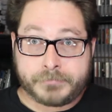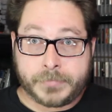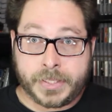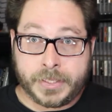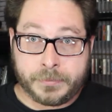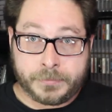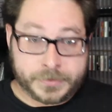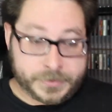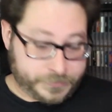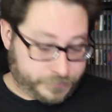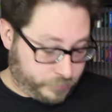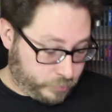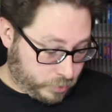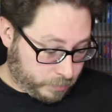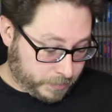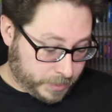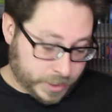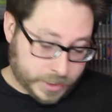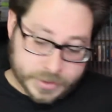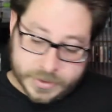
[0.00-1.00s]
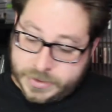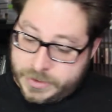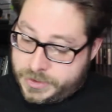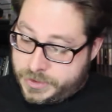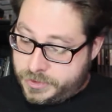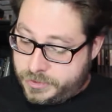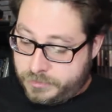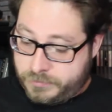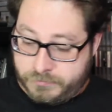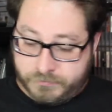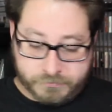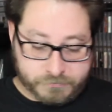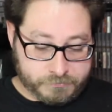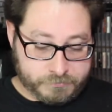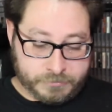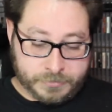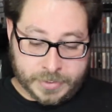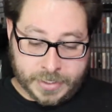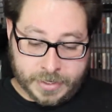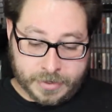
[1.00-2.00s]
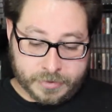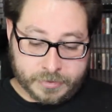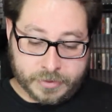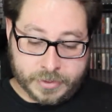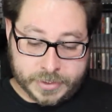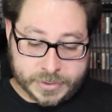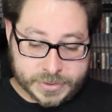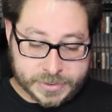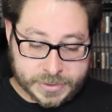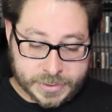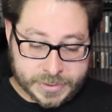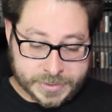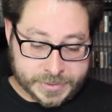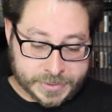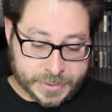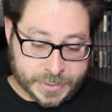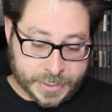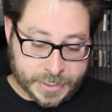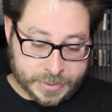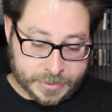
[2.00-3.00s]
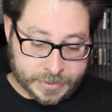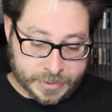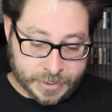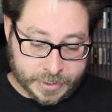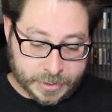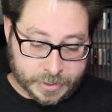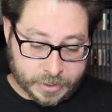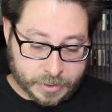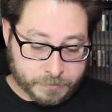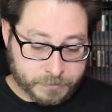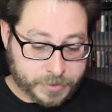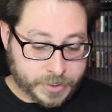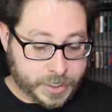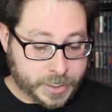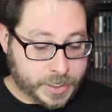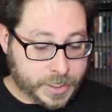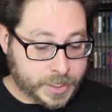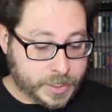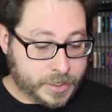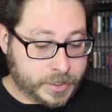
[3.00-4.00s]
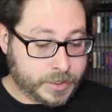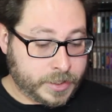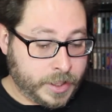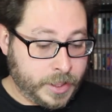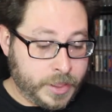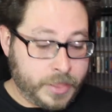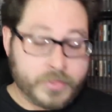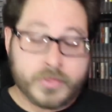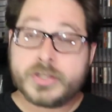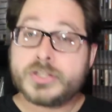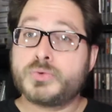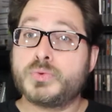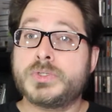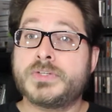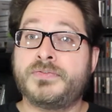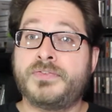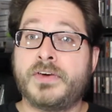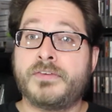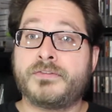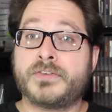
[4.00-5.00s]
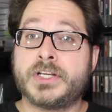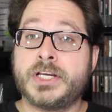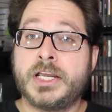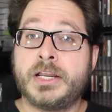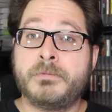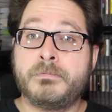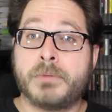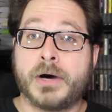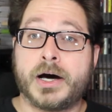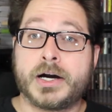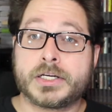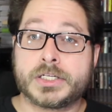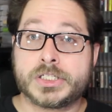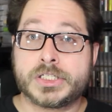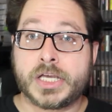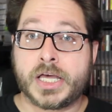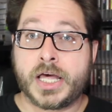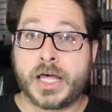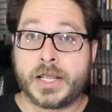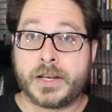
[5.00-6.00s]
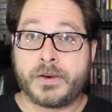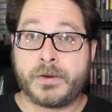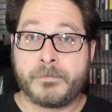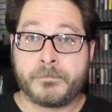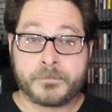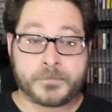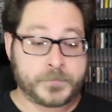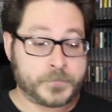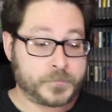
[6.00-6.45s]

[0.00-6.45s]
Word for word: it was four bucks. Not gonna sneeze at that. Not gonna complain. And this was fifteen bucks, and